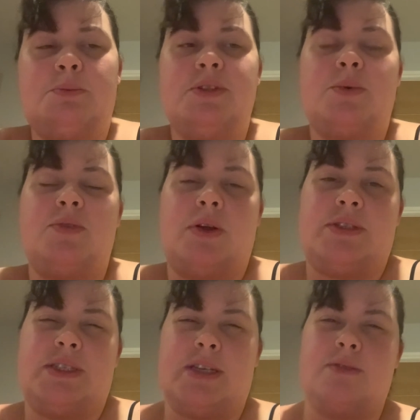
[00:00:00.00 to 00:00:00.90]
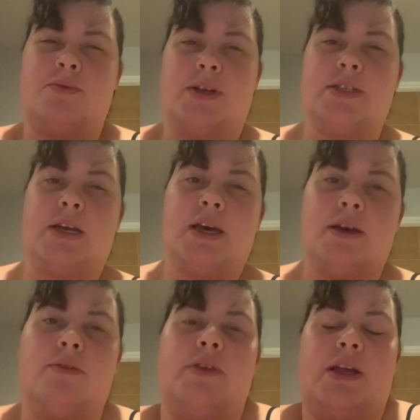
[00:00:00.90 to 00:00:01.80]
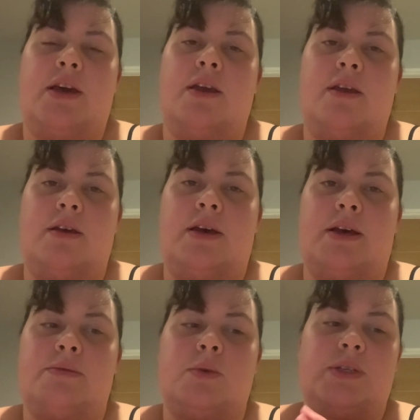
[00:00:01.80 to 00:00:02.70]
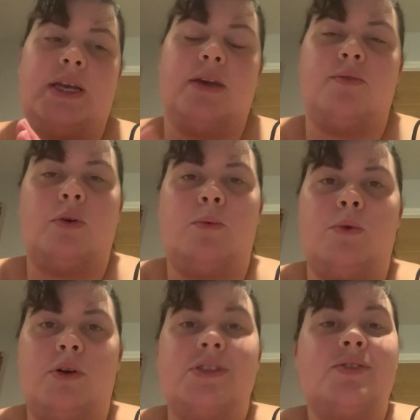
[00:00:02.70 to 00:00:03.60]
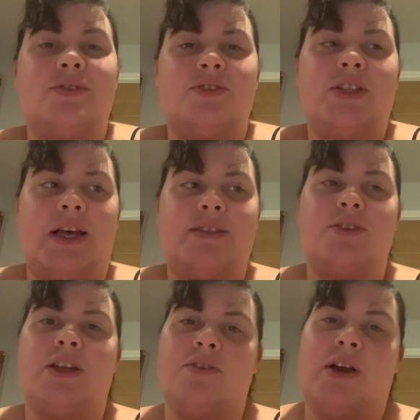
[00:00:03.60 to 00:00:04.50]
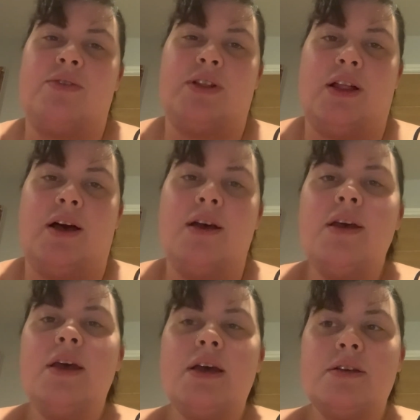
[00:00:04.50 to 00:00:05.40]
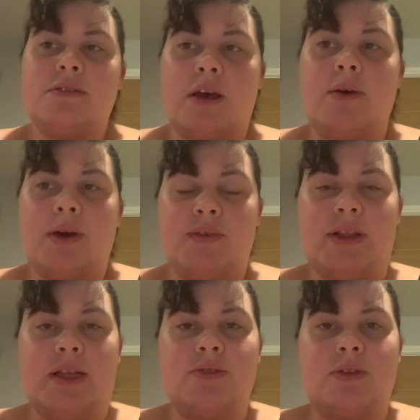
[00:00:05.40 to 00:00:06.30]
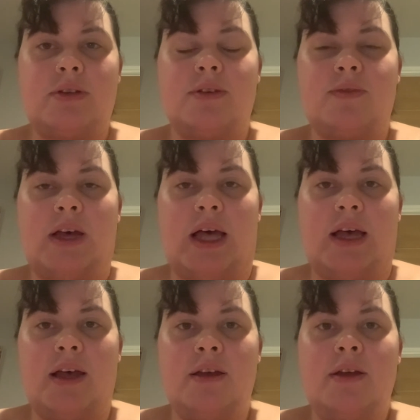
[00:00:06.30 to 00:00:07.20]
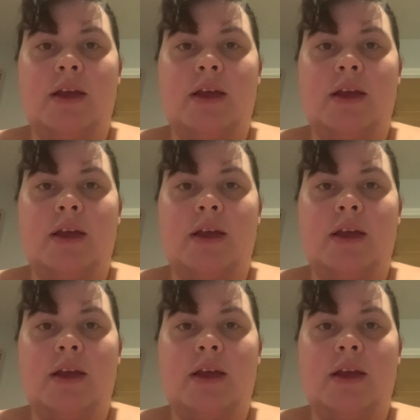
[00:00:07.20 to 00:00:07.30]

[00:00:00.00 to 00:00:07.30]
Plus I want Rosie to get some fresh air every day, um, so I'll take her for a walk. She, she likes looking around a lot, so I think that's really good for her.